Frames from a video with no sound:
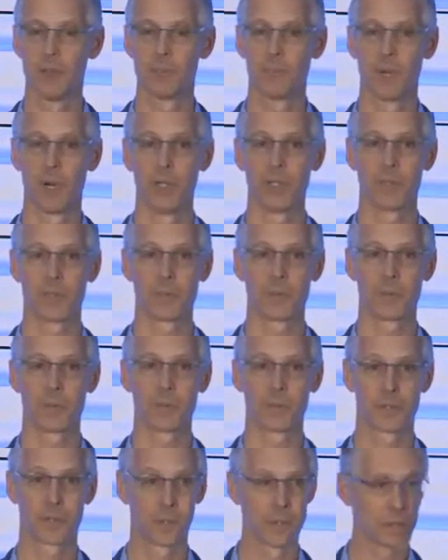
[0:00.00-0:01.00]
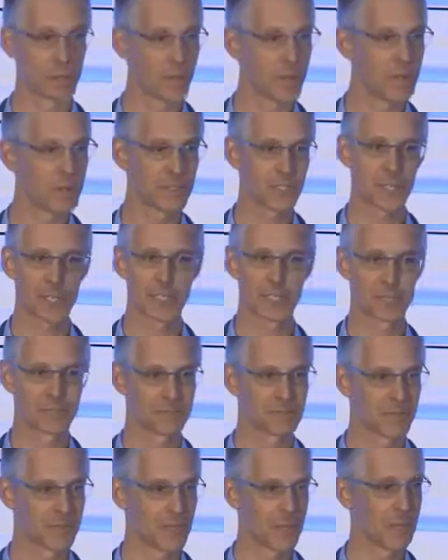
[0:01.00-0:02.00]
But go to the website,
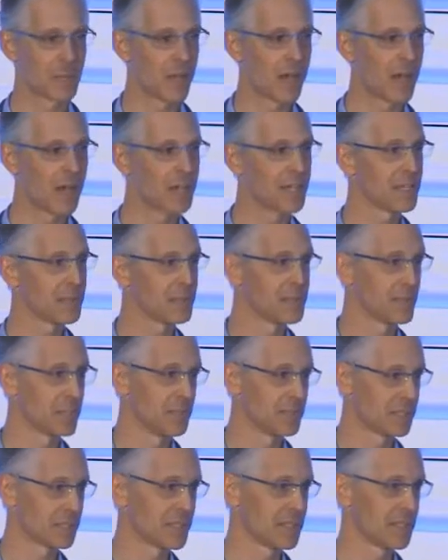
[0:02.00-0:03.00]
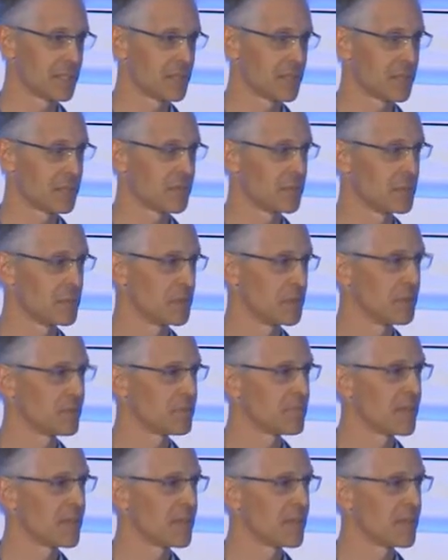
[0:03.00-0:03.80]
apply, and we'd love to hear from you.